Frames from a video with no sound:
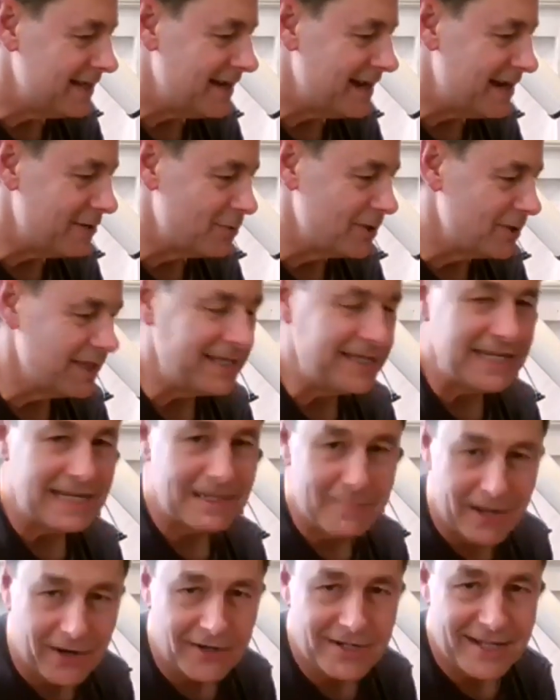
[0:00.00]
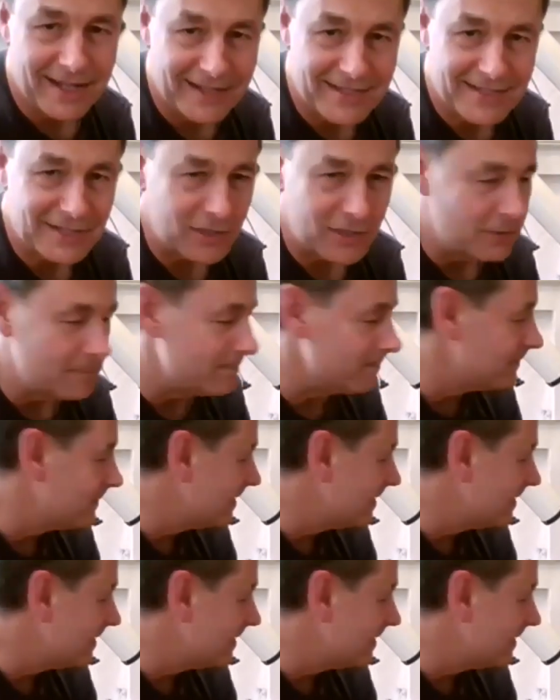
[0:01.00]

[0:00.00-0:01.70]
I really need a bigger telescope.